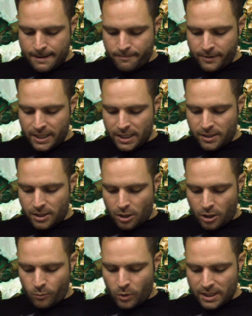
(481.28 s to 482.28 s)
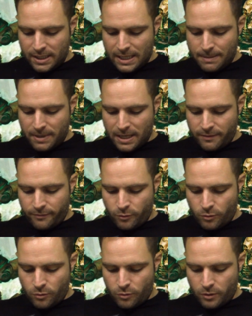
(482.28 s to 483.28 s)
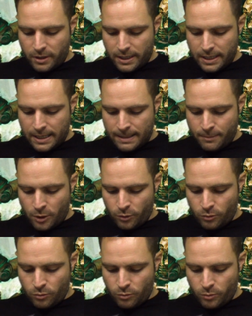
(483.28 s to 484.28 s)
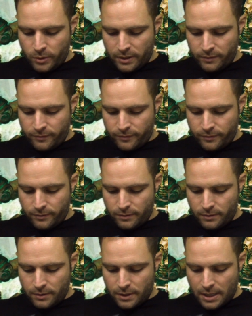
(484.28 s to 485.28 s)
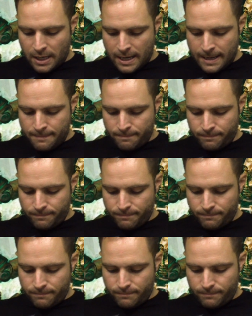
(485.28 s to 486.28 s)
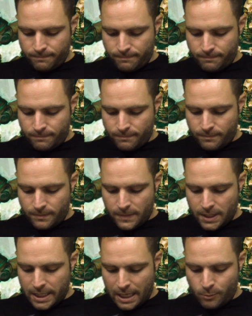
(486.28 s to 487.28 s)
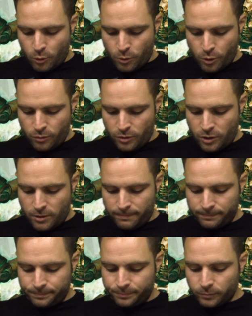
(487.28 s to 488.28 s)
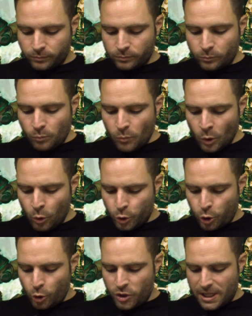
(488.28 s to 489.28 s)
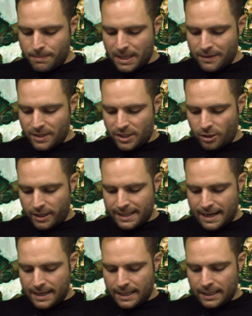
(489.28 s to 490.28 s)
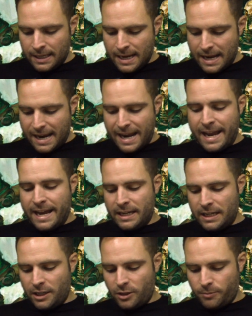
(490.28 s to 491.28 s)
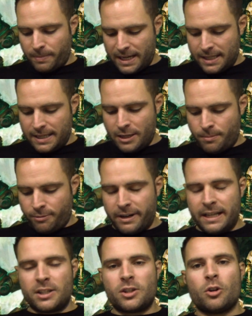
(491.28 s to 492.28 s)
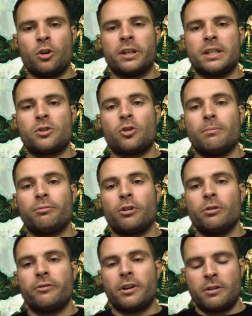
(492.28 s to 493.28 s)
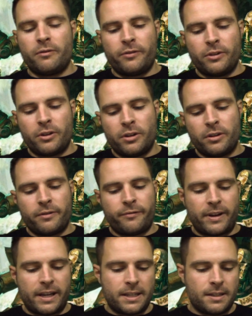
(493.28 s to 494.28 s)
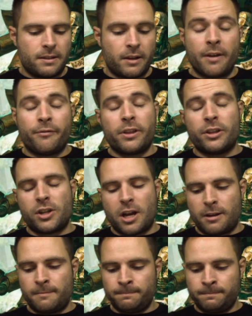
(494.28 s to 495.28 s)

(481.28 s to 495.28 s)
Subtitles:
It's 1 CP for a model with 10 or more wounds, or 2 CP if it's Titanic, and it basically operates on its top profile for the phase, for the turn.